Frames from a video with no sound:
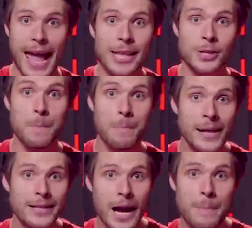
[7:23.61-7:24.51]
and to
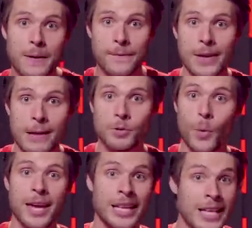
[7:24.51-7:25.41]
build up the film
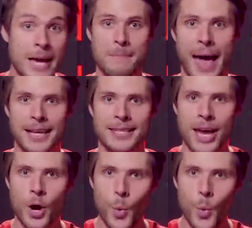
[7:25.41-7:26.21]
to a climax,